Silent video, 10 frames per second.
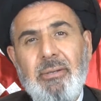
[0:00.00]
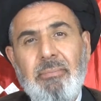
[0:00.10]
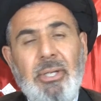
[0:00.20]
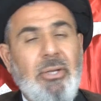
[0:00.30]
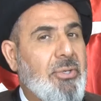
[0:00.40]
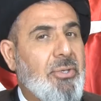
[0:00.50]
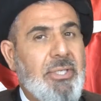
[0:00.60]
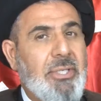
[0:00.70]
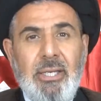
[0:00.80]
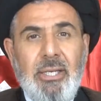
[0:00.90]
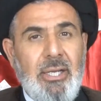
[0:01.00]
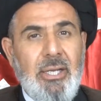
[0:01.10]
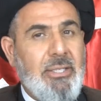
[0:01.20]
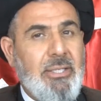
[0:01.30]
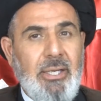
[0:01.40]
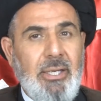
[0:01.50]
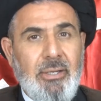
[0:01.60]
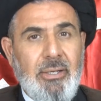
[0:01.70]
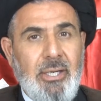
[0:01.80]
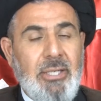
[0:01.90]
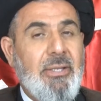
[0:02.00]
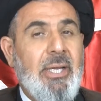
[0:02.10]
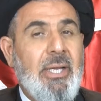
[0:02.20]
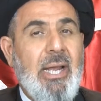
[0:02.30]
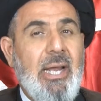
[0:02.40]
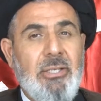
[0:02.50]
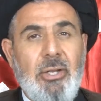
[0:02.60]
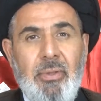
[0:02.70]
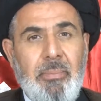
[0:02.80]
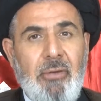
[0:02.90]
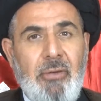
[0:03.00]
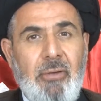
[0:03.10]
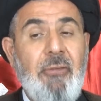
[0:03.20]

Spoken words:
because Hussein is a leader, is the grandson of the Prophet.